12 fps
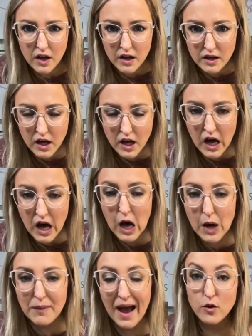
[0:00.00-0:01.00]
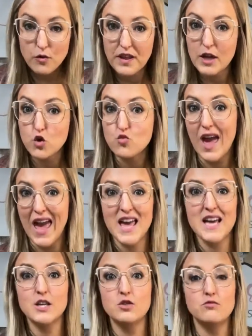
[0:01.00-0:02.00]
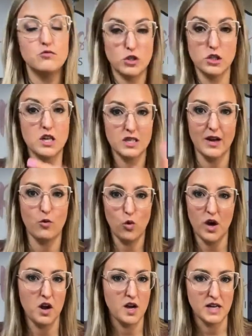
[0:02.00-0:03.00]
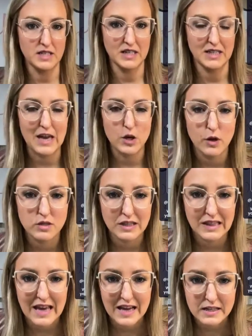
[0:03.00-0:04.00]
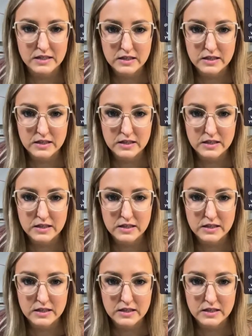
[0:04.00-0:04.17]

I don't think you can just because like Whatnot doesn't let you post links.